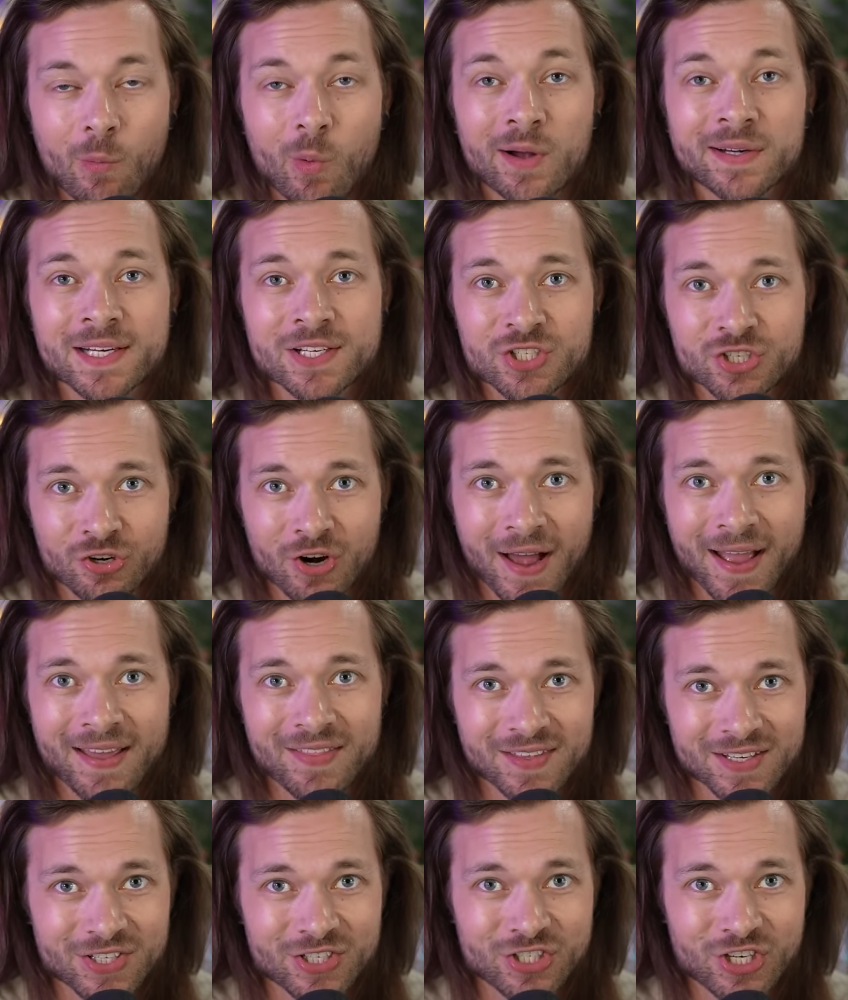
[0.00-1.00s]
want to try
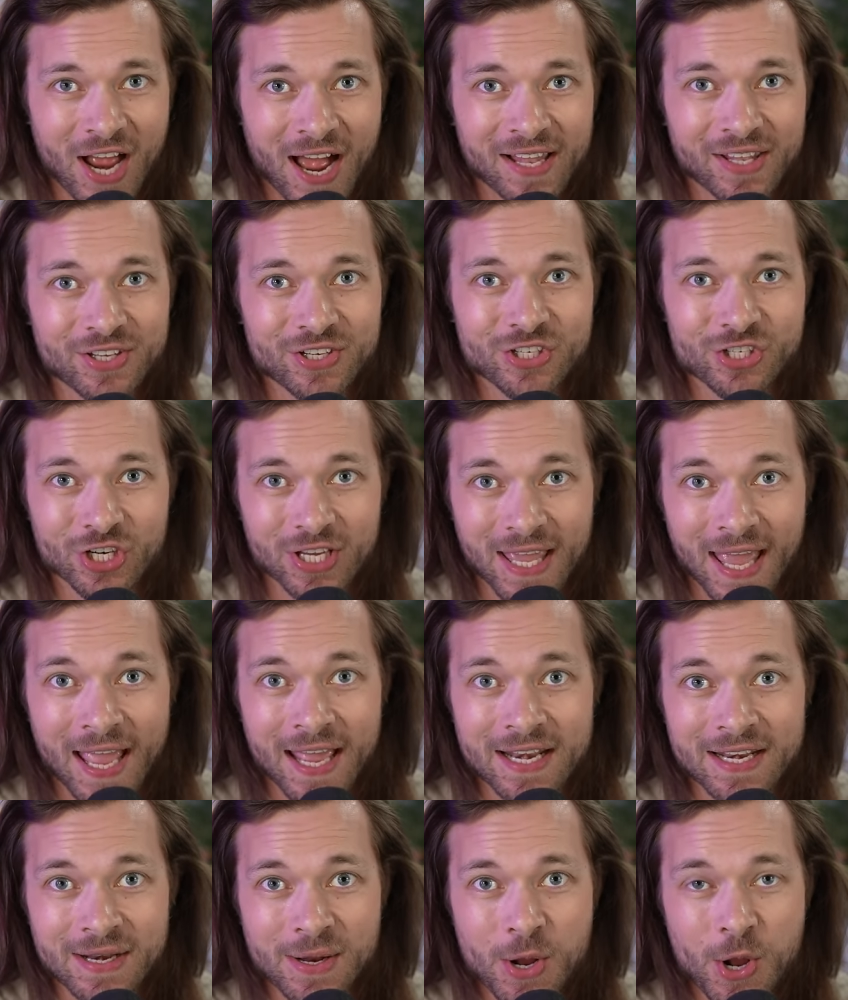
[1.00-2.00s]
this challenge
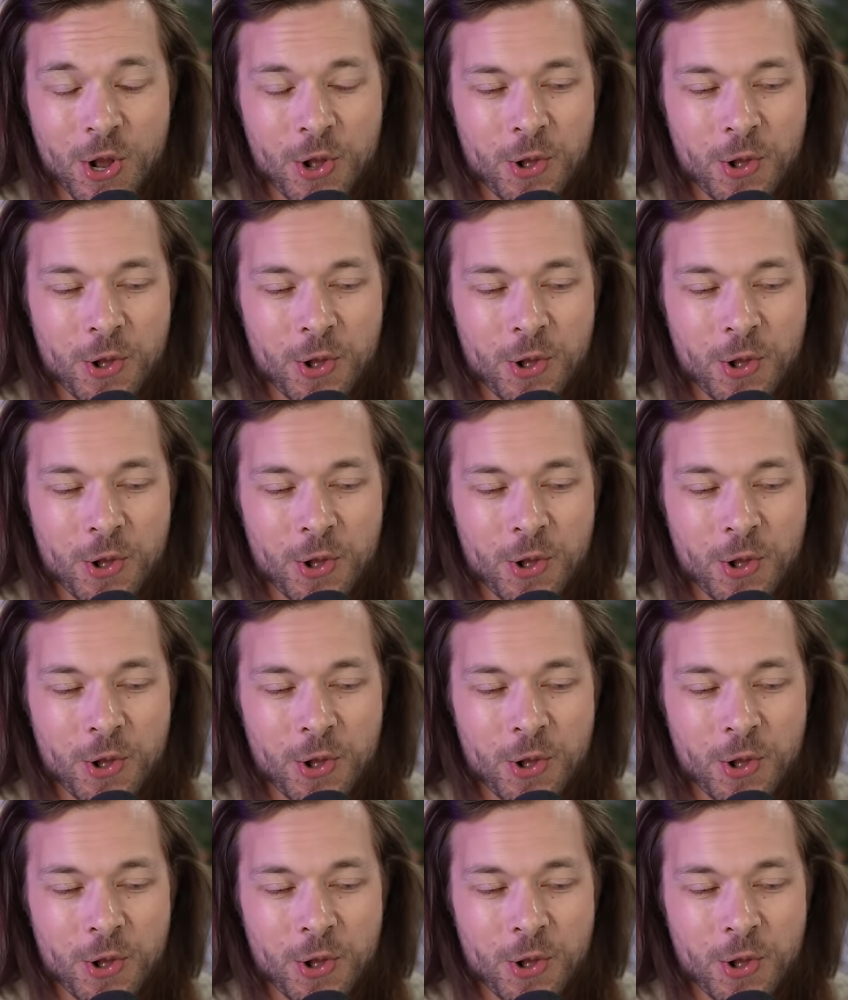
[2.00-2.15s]
again.